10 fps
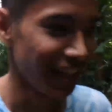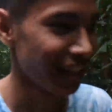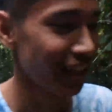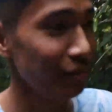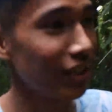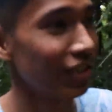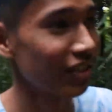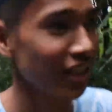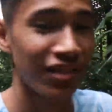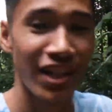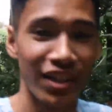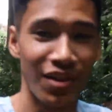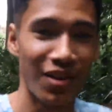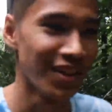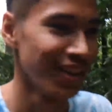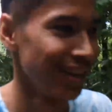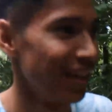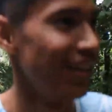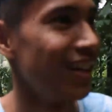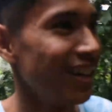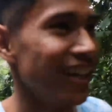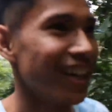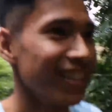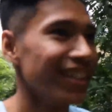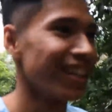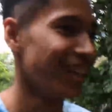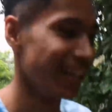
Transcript: climbing the stairs right now. And yeah,